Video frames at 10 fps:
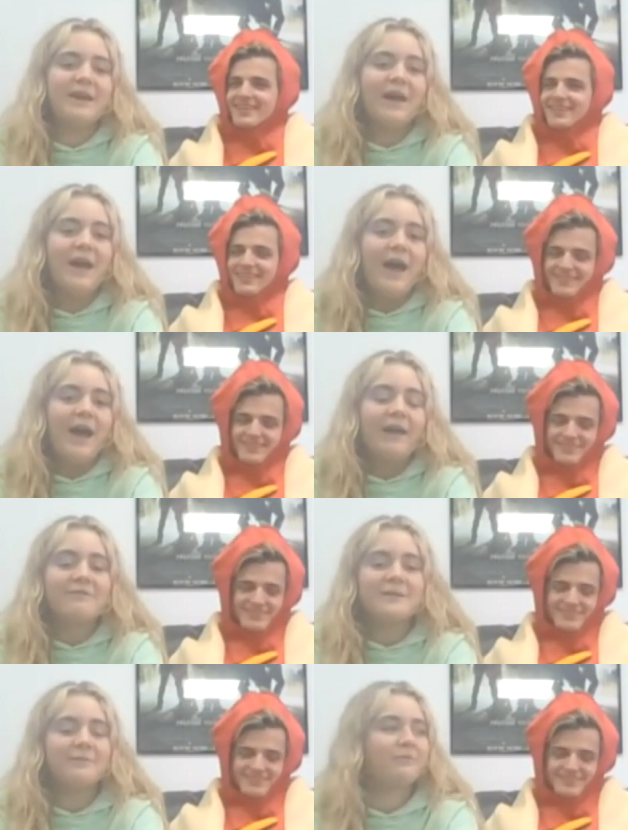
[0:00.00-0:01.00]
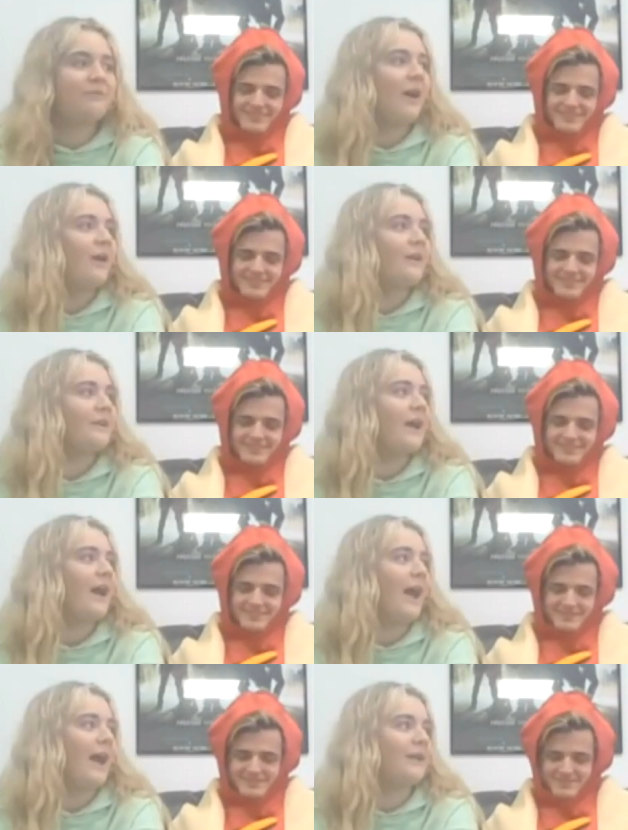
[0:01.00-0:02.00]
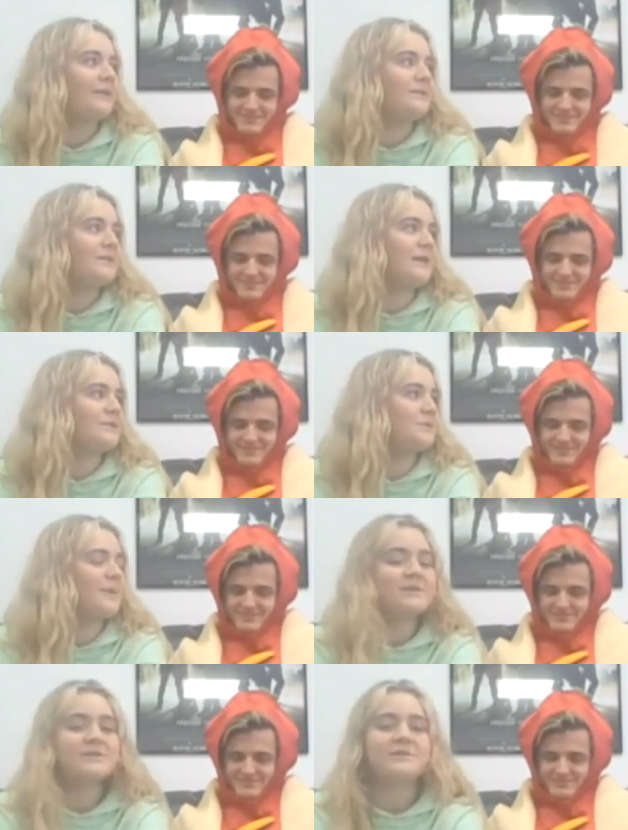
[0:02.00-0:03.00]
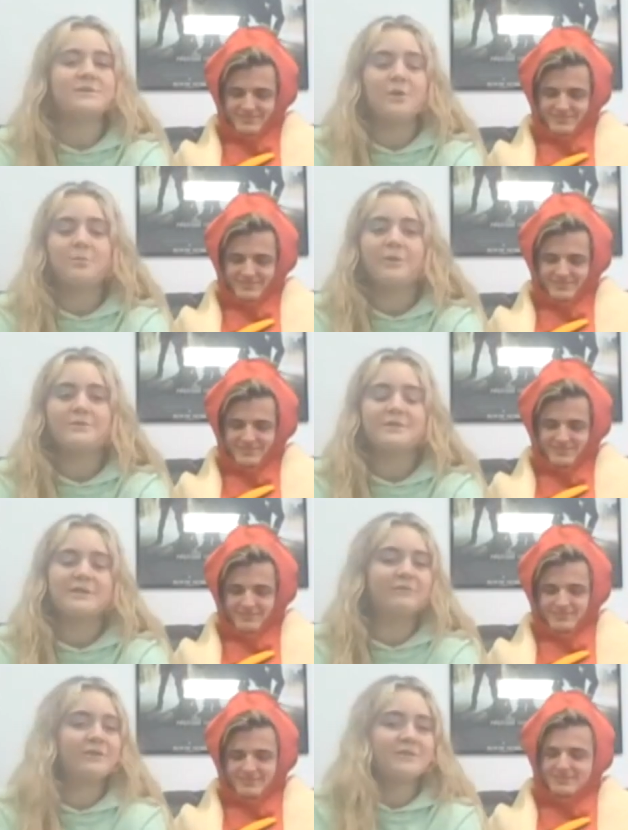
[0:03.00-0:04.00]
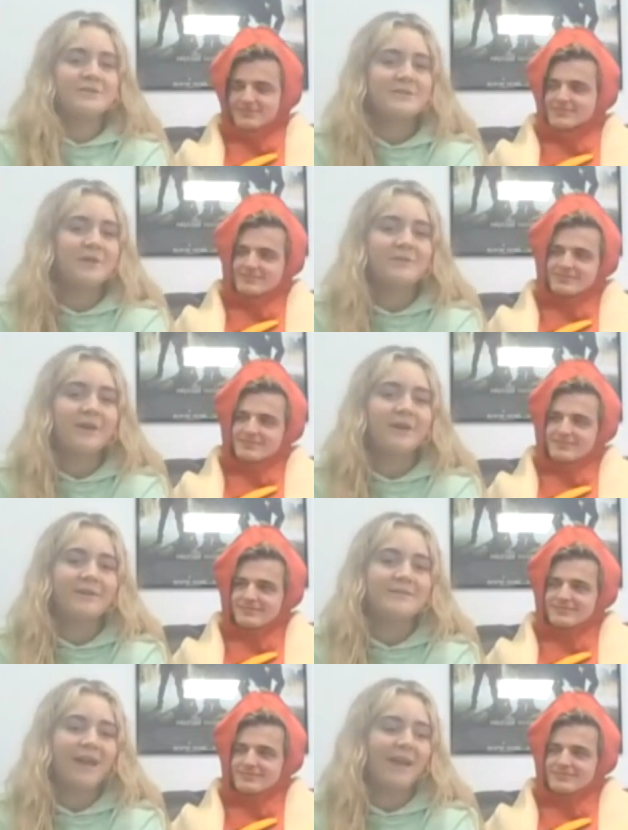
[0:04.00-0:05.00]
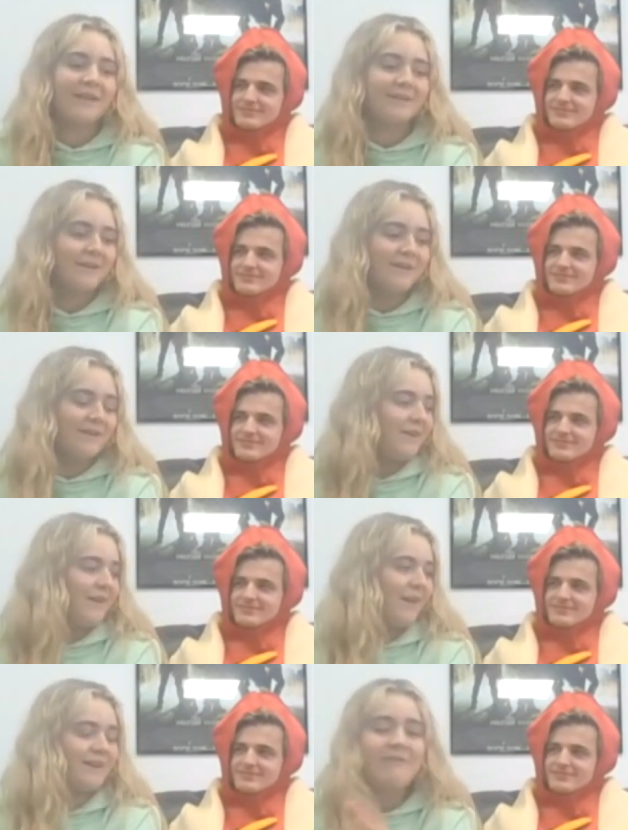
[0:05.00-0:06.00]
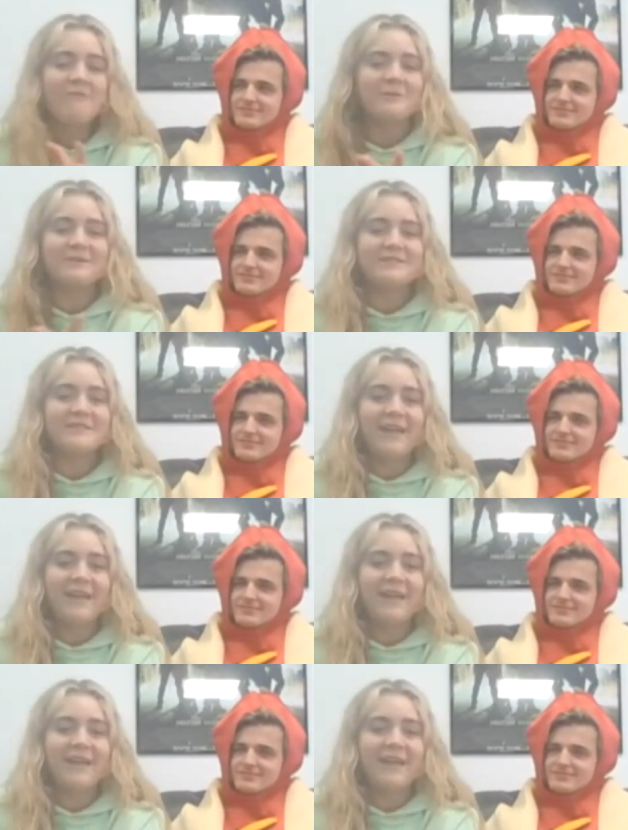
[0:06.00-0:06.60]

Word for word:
Speaker 1: hmm. have some fun. And it's always just so positive, which is so nice. And I never want it to